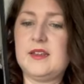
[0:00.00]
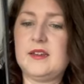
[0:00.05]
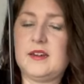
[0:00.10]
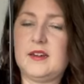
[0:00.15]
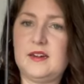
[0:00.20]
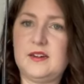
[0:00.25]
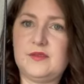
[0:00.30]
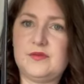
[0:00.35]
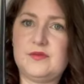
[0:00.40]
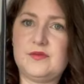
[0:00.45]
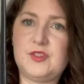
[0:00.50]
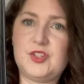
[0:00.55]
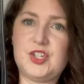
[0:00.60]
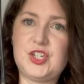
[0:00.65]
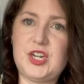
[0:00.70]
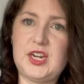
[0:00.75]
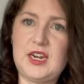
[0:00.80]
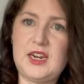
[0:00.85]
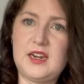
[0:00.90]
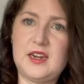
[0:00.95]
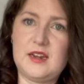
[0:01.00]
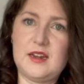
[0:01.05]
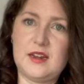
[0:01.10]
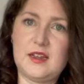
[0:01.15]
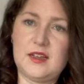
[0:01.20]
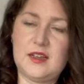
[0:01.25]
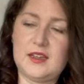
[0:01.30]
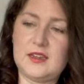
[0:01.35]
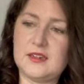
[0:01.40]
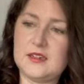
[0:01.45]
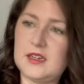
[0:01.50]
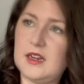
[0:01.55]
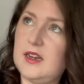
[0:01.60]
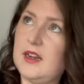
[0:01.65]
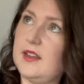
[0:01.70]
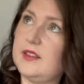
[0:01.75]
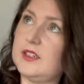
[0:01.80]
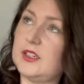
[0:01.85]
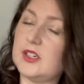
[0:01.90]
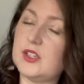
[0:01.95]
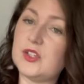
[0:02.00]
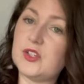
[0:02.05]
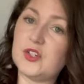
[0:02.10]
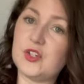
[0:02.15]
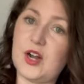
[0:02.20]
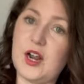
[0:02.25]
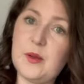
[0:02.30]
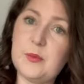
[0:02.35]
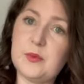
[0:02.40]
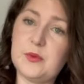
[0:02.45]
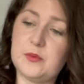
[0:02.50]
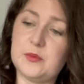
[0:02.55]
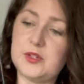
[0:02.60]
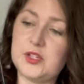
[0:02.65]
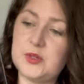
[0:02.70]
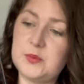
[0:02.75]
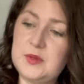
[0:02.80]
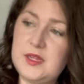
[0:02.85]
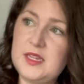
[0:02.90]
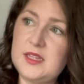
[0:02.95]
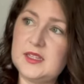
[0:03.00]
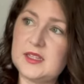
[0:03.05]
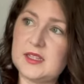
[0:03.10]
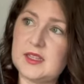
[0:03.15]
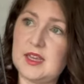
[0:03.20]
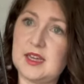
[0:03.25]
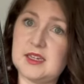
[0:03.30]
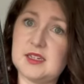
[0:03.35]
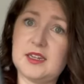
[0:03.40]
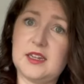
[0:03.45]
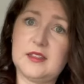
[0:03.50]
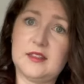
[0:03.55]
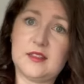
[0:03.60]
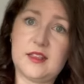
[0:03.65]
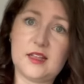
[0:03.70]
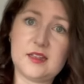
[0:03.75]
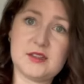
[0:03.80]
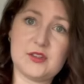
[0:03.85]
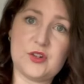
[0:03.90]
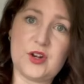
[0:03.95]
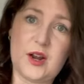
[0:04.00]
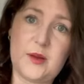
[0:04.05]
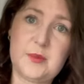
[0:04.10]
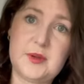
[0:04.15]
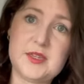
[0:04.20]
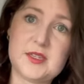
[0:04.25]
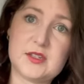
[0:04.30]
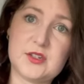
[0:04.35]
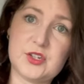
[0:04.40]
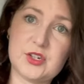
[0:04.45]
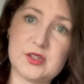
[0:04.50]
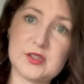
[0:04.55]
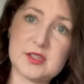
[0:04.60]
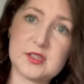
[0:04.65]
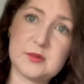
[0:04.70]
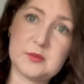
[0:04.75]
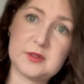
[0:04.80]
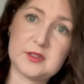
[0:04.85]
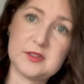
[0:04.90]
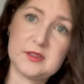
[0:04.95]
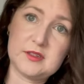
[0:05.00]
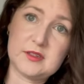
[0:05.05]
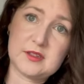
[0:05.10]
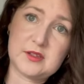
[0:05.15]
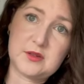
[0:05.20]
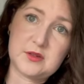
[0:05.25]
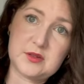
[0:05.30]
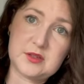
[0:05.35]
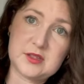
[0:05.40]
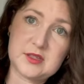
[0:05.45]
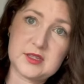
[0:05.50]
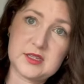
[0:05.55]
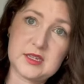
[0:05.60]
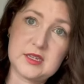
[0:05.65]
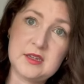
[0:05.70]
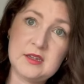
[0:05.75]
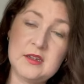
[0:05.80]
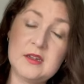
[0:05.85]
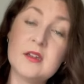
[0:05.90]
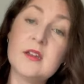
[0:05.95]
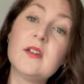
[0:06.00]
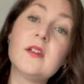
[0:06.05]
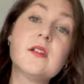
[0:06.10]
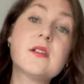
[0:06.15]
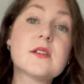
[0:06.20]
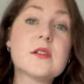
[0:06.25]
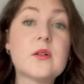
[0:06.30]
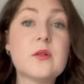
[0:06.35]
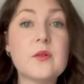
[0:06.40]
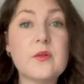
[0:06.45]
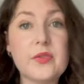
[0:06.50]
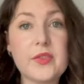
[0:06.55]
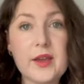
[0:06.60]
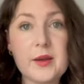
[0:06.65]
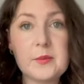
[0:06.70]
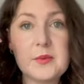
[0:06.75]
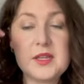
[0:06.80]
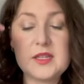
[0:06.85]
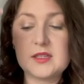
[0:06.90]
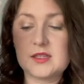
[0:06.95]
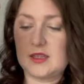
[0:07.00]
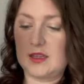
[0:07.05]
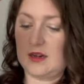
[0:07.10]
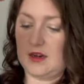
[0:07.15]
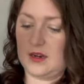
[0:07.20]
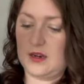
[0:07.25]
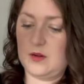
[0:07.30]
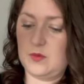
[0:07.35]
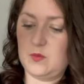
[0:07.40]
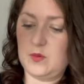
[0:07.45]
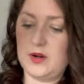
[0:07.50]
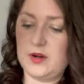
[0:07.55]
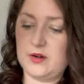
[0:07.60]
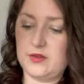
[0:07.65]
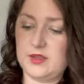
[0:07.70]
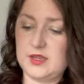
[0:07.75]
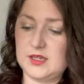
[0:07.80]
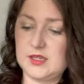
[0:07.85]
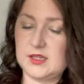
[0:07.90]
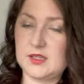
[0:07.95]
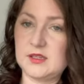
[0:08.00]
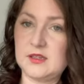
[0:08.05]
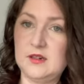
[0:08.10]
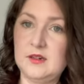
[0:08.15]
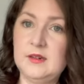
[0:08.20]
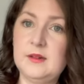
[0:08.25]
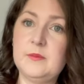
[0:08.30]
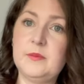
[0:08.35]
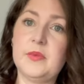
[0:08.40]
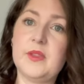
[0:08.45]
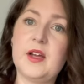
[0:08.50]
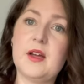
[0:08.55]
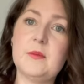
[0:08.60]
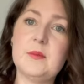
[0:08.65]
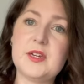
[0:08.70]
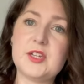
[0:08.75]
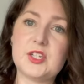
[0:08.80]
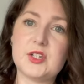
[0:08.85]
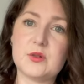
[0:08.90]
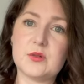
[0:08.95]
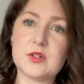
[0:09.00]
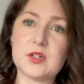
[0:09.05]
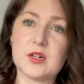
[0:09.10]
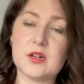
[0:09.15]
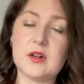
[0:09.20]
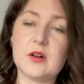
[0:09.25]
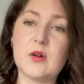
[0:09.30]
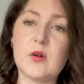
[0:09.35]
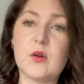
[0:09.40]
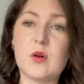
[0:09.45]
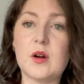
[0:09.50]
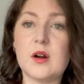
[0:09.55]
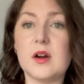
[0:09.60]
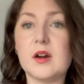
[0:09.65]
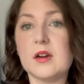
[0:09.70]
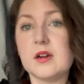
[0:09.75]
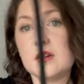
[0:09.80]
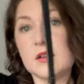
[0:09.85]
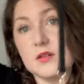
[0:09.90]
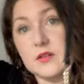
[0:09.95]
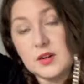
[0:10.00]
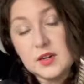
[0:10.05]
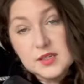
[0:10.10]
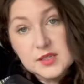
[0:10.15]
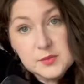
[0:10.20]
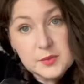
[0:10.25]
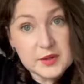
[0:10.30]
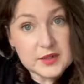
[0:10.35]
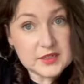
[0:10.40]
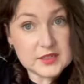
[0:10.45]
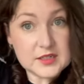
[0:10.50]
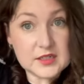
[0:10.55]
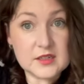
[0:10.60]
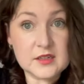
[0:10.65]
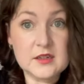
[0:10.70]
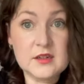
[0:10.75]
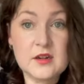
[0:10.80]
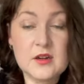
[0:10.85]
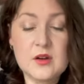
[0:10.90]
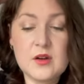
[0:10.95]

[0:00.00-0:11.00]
kind of chain and leather strap, which means that, and that strap is adjustable, as you can see. So that means that I can wear this on my shoulder or crossbody,